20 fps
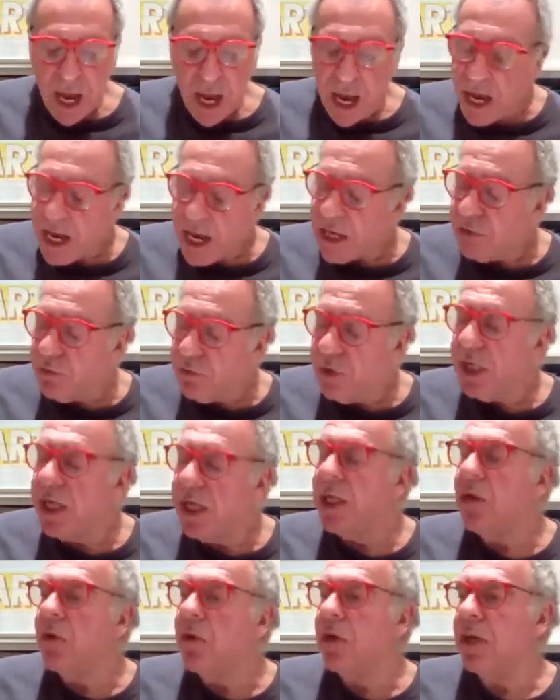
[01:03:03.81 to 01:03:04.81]
and
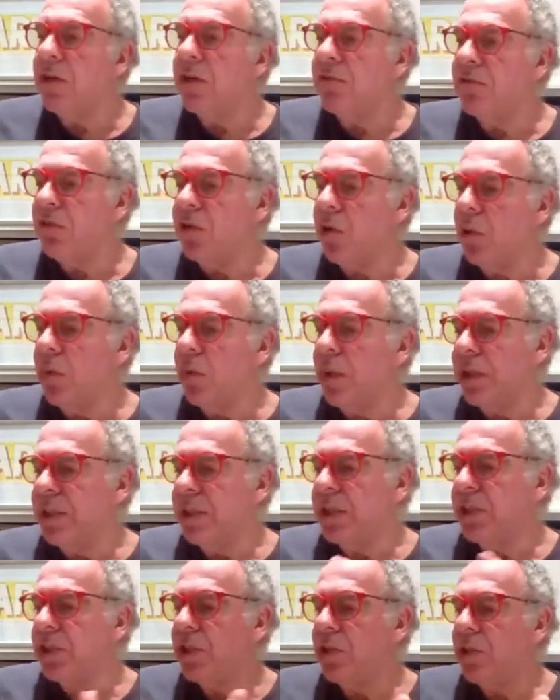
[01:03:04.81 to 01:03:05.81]
really looking forward
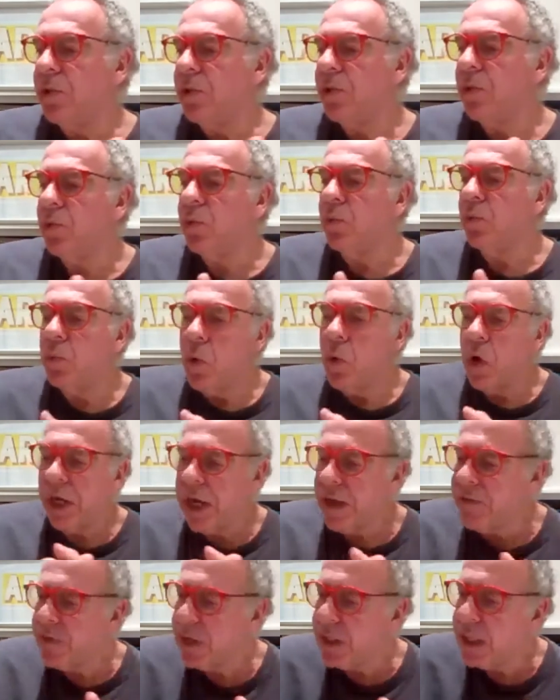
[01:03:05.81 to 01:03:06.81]
to
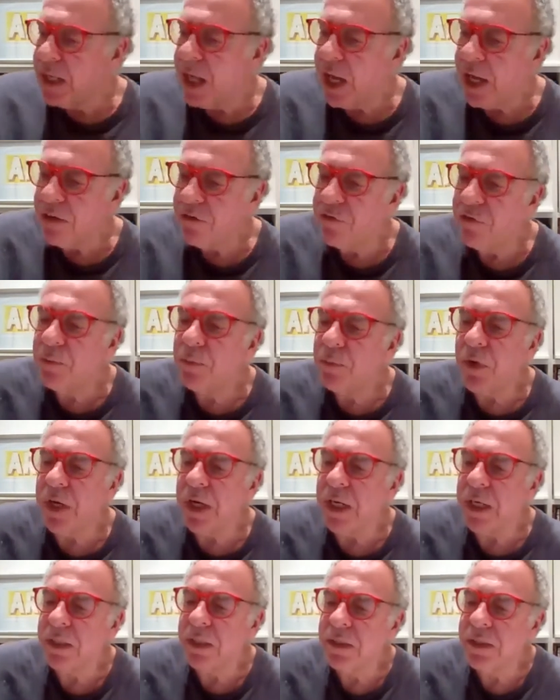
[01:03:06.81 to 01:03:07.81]
whatever life
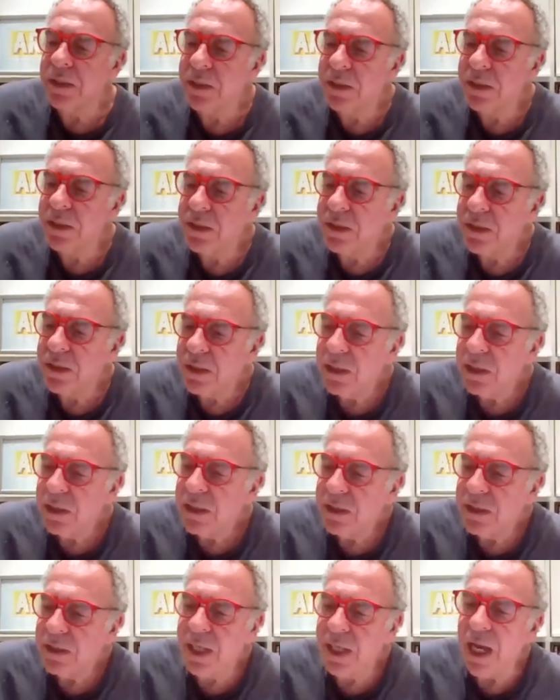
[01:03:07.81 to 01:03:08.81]
brings.
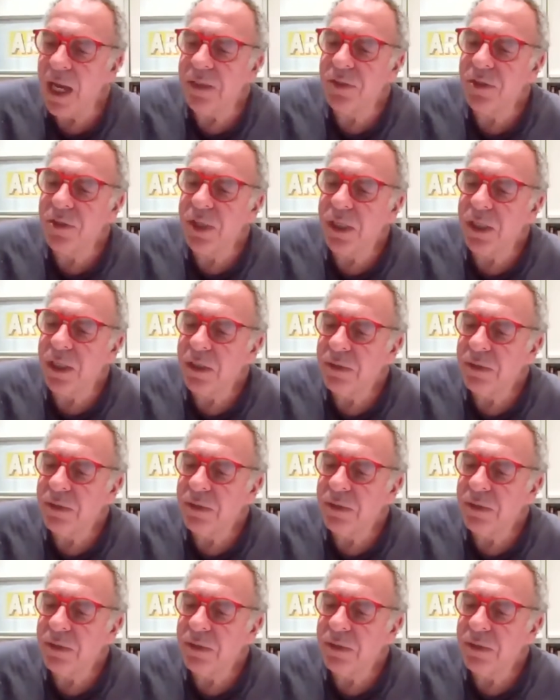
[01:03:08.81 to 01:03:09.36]
That's it.